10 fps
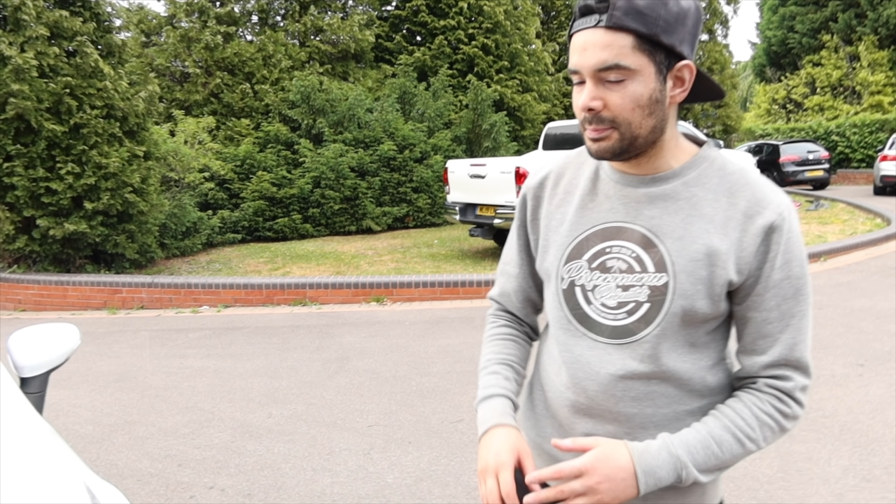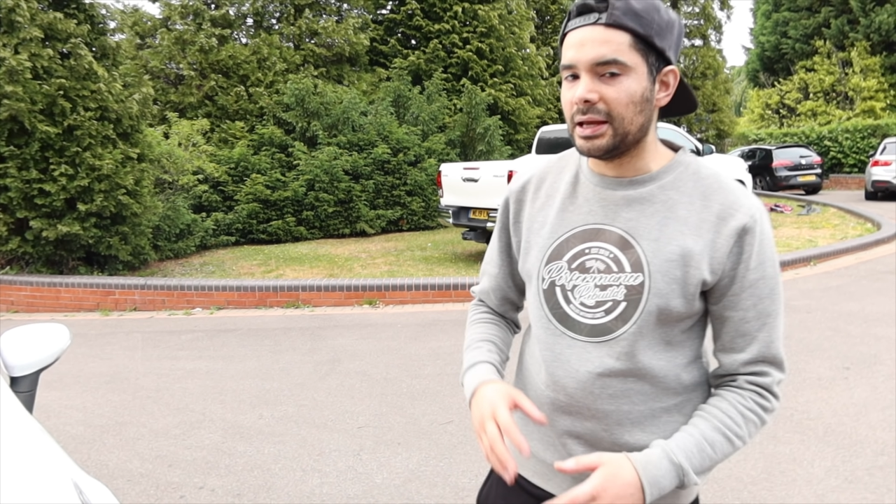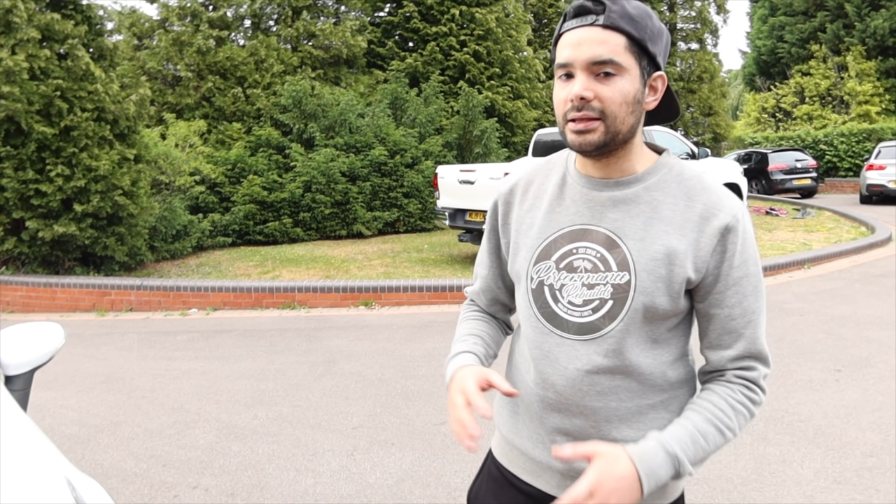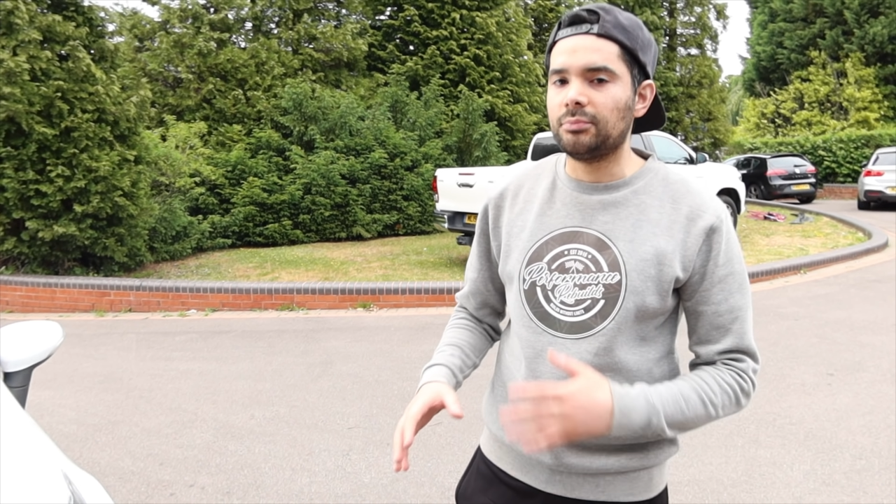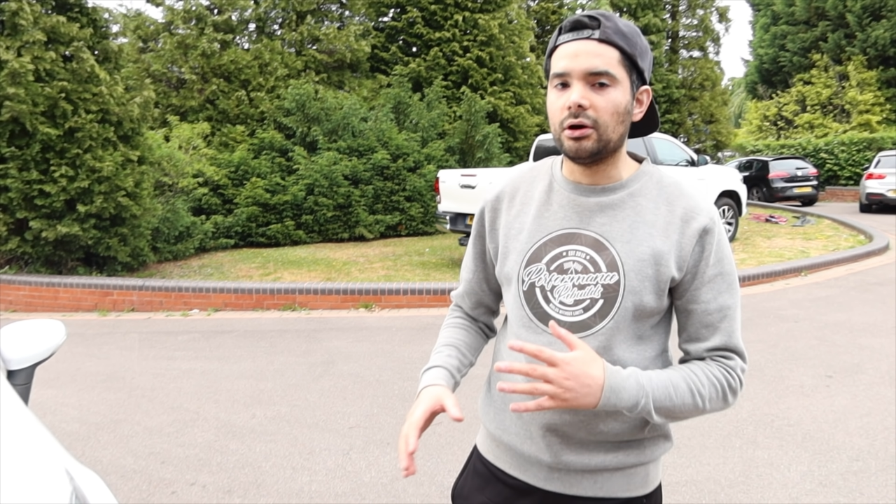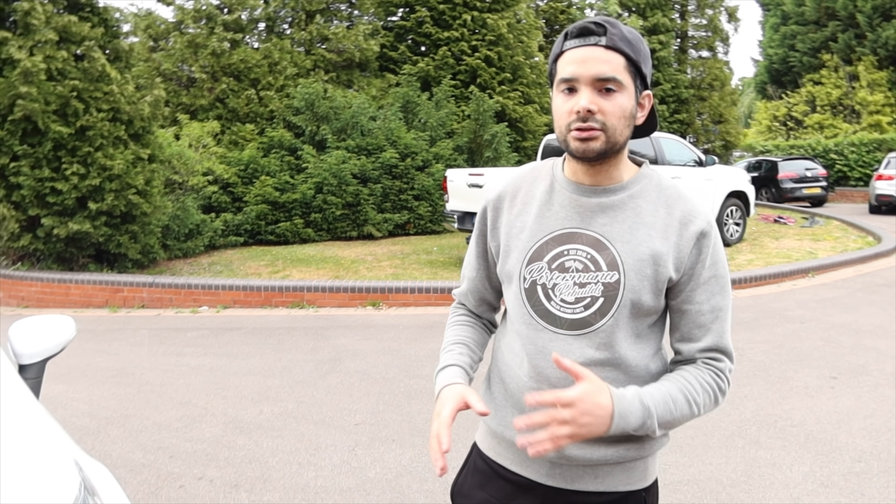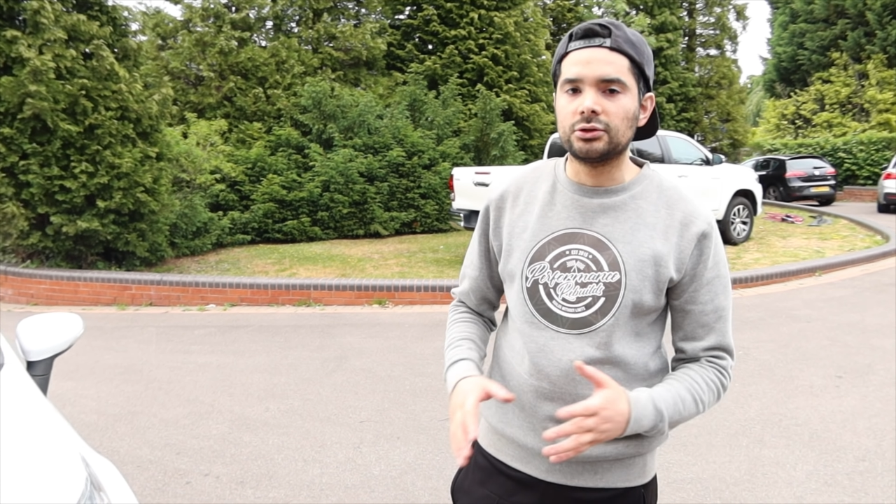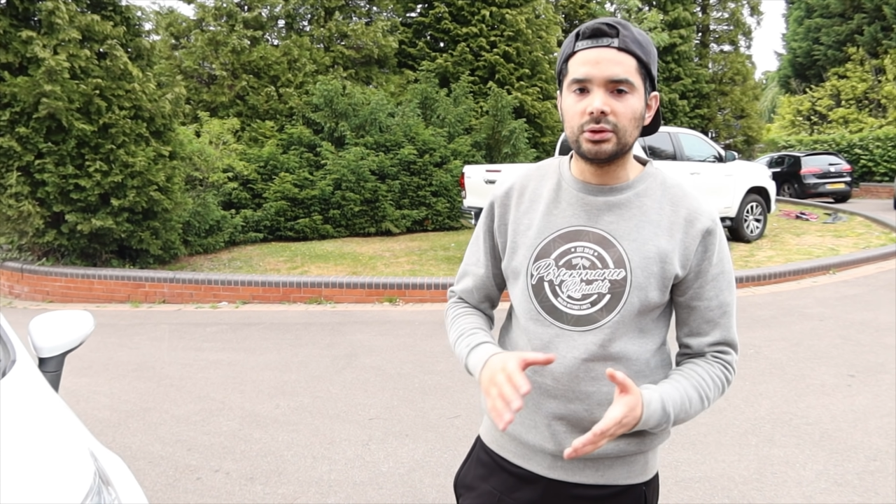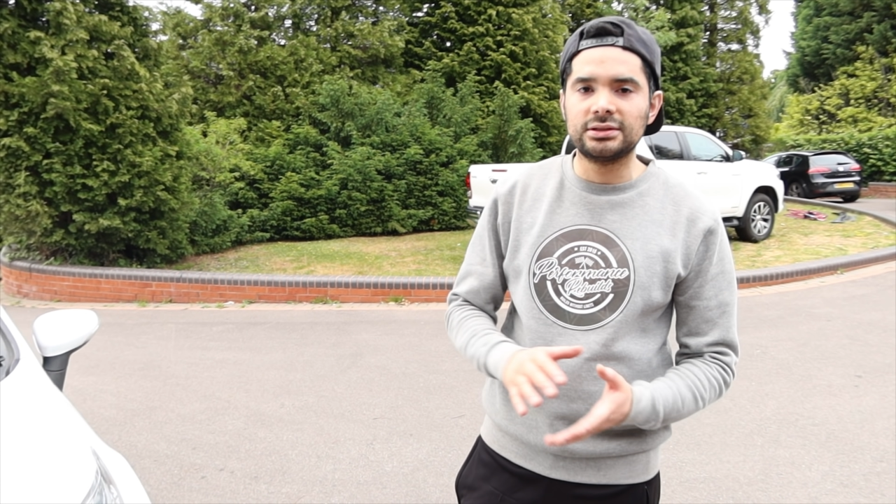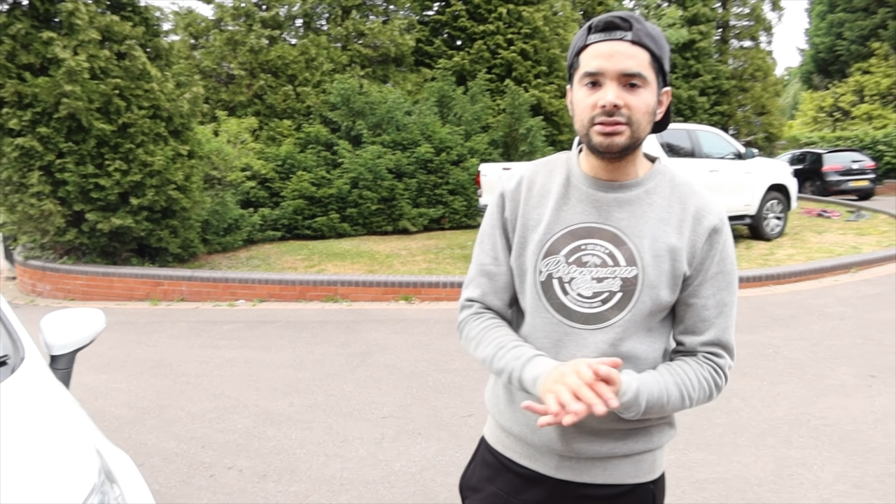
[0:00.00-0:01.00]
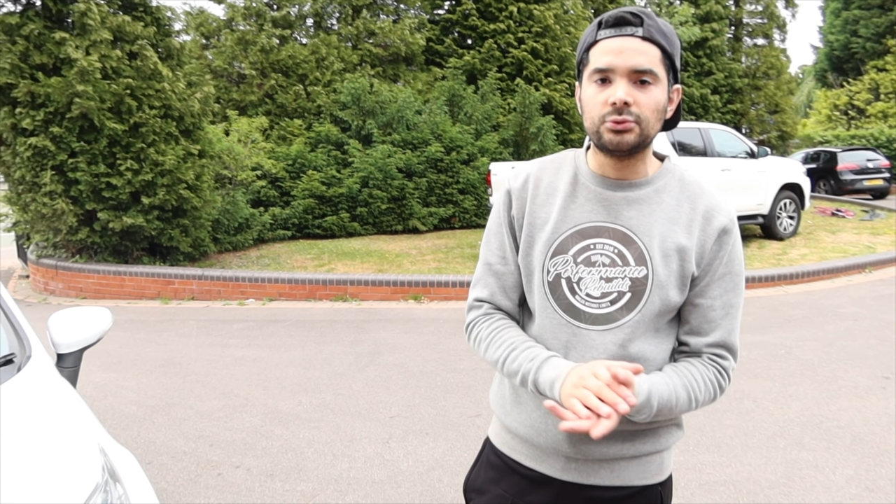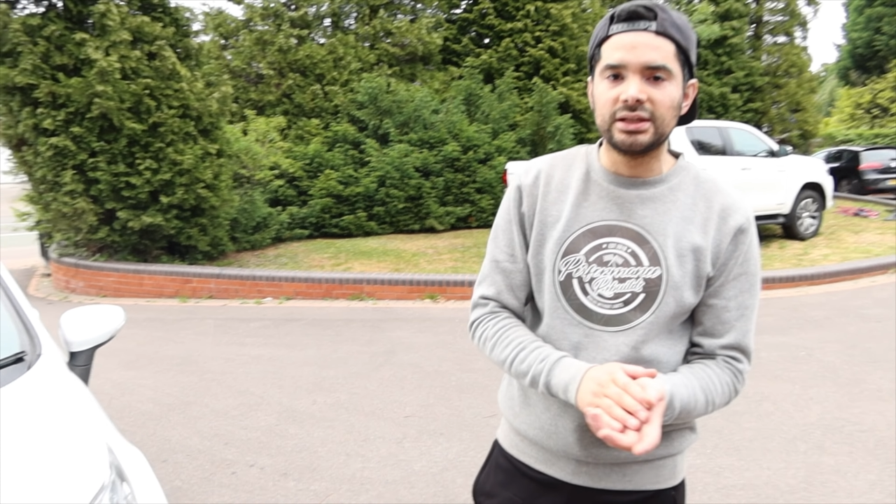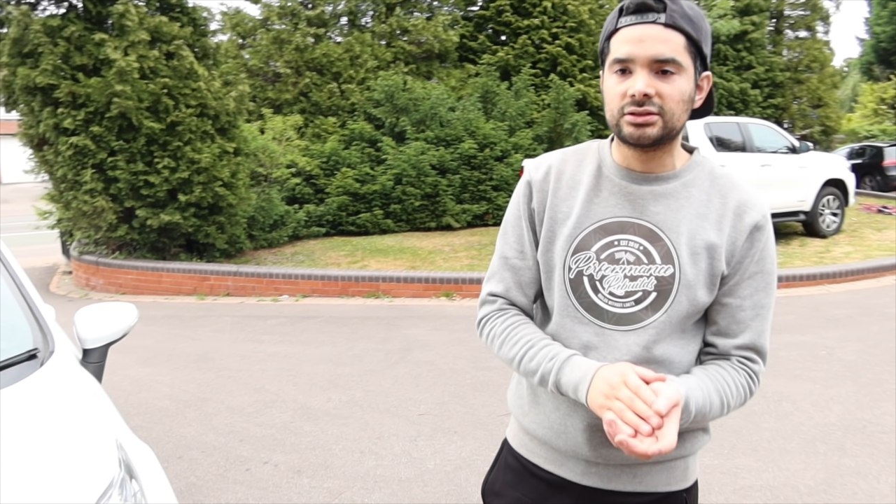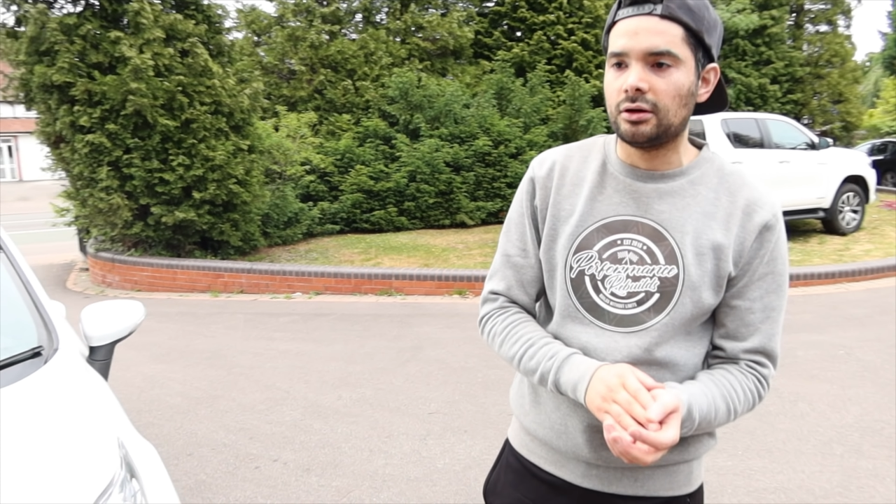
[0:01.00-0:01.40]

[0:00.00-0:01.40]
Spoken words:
be painting parts. I don't want Z to waste